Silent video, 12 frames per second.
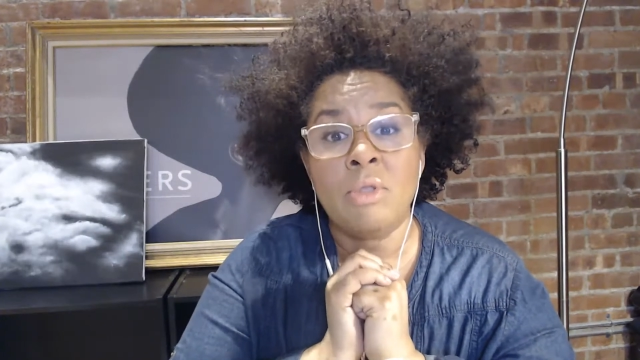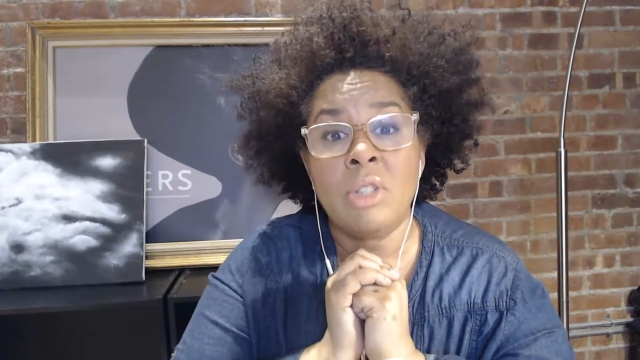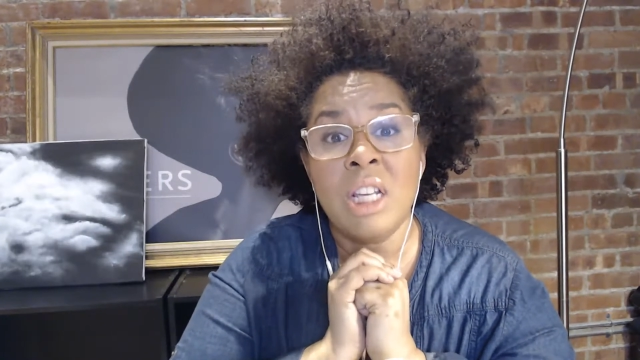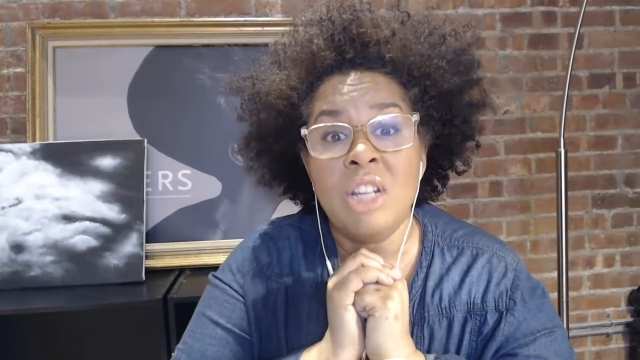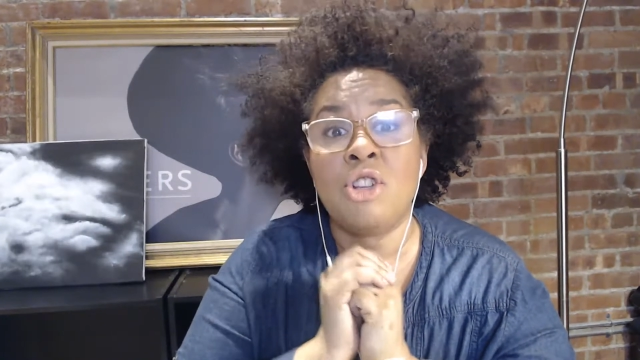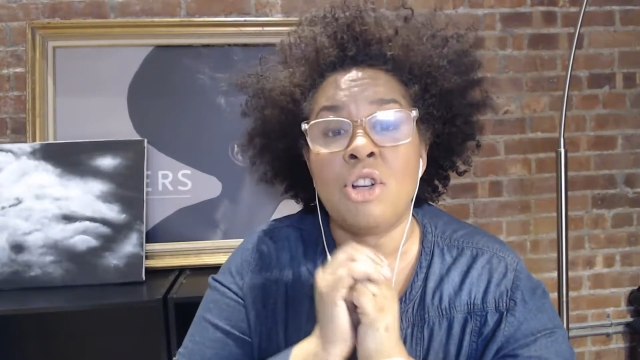
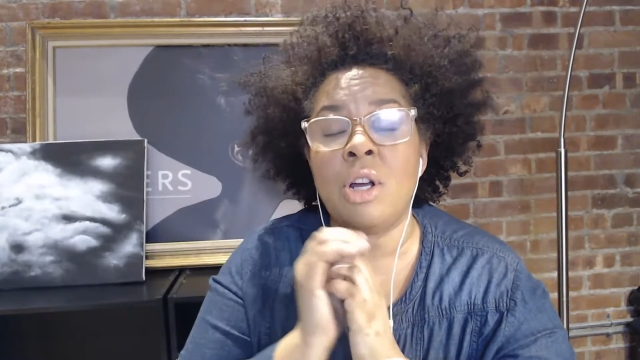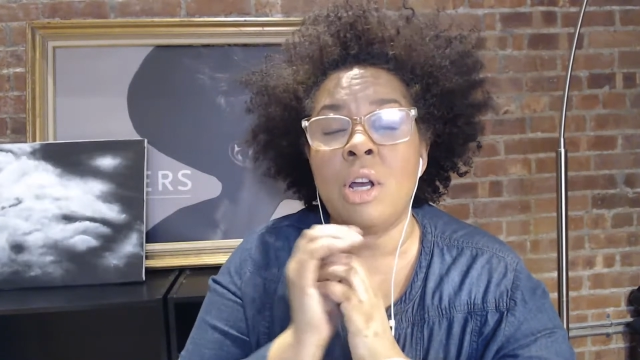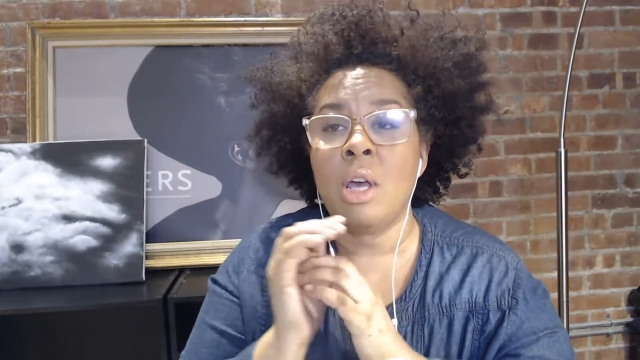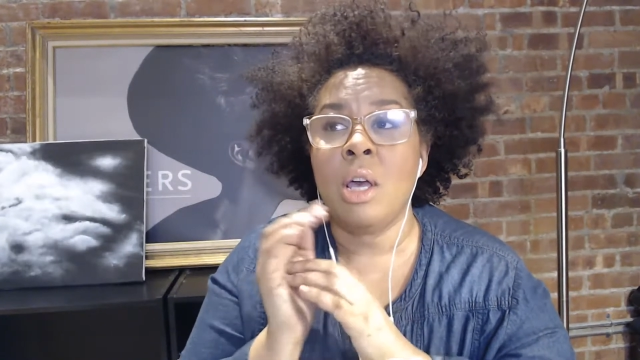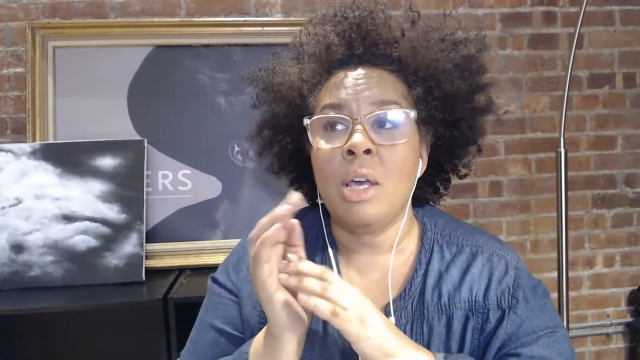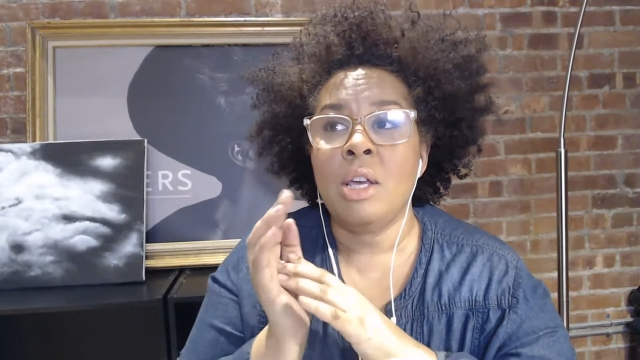teacher.
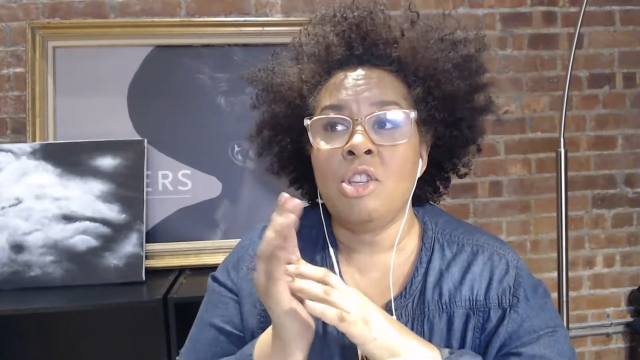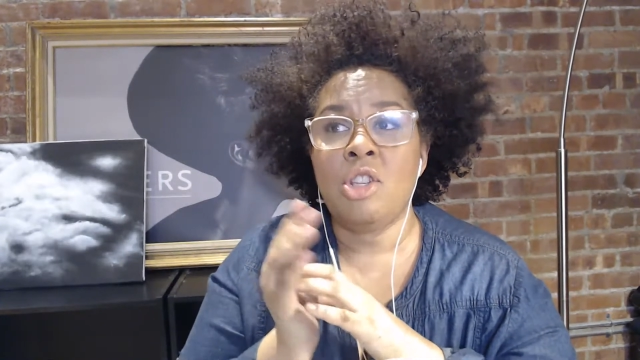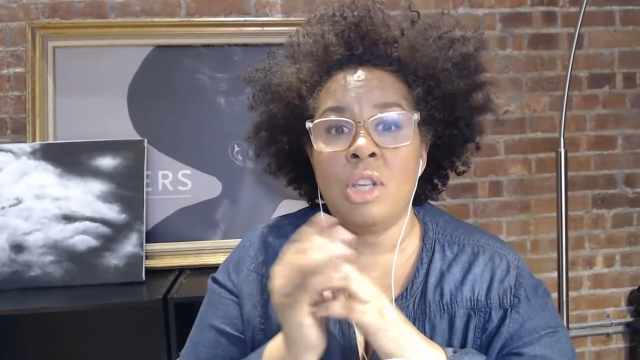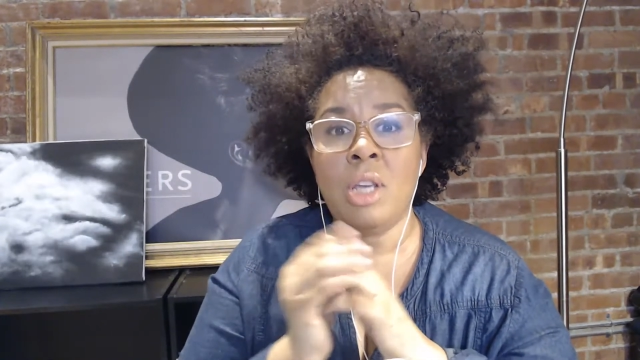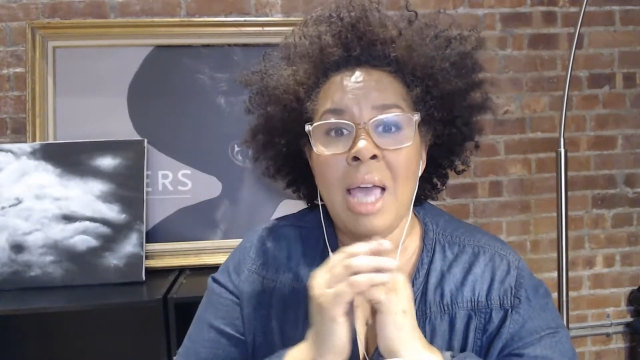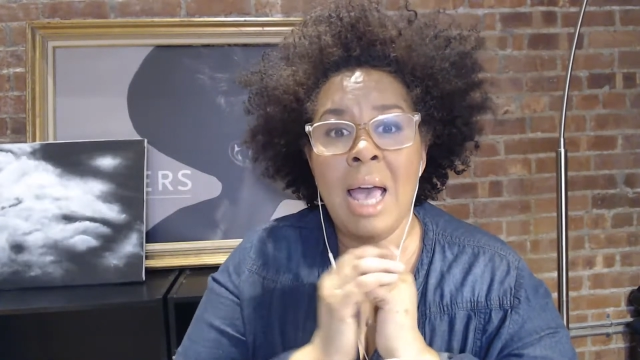
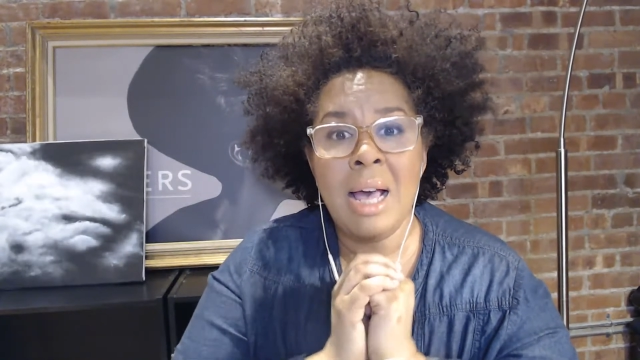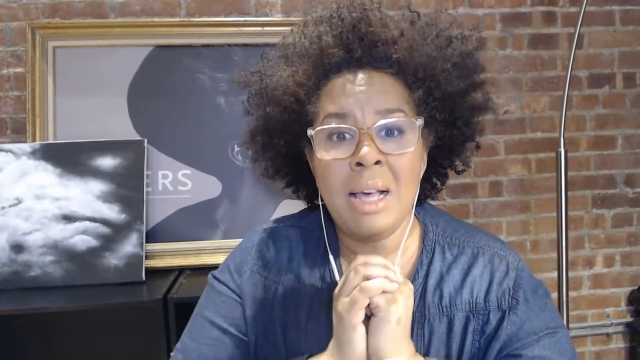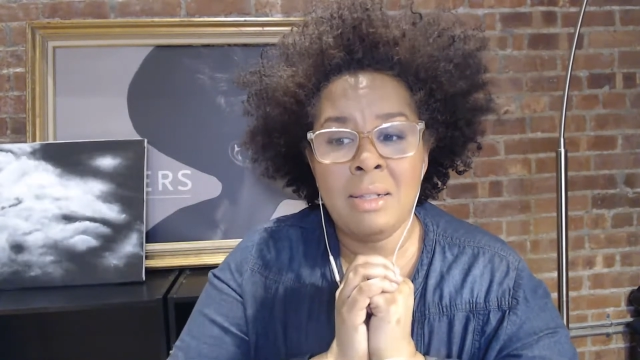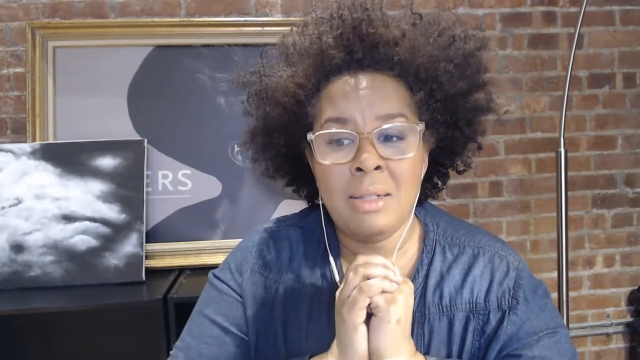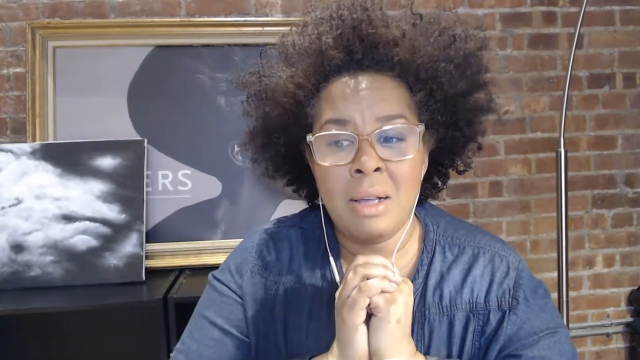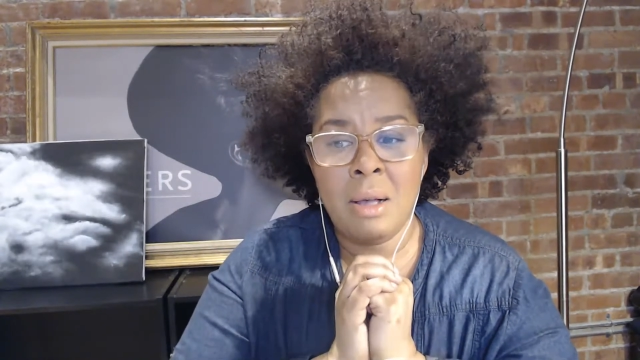She
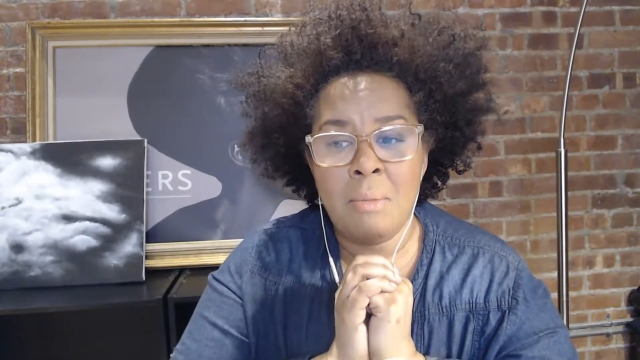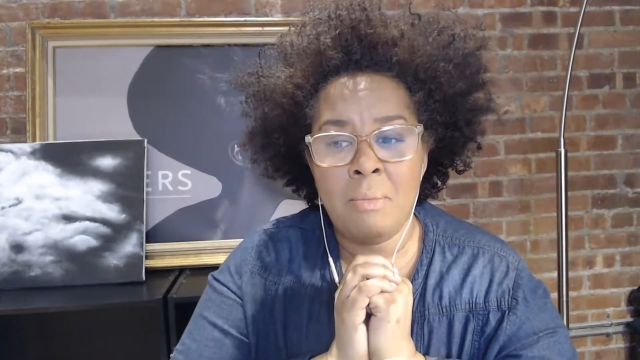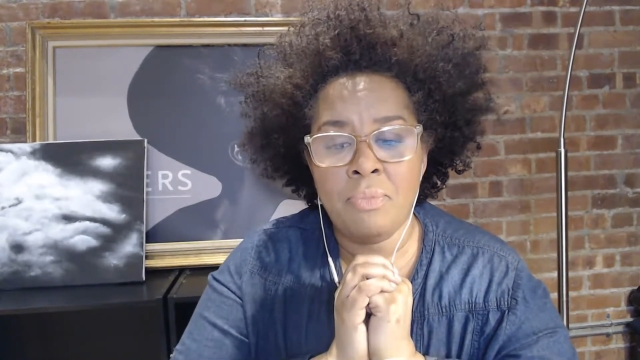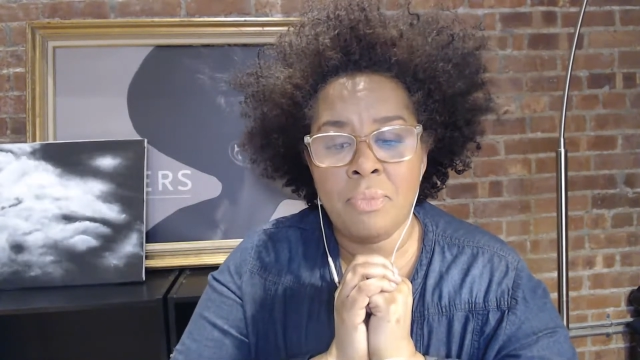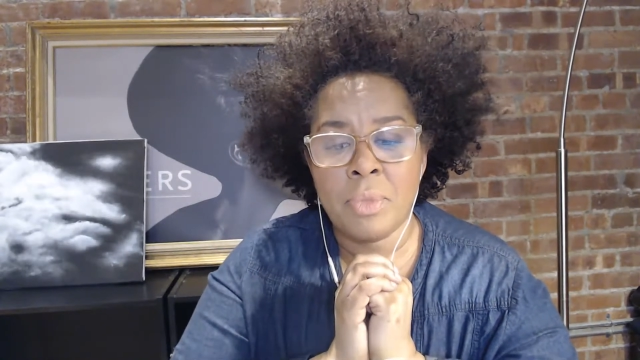was the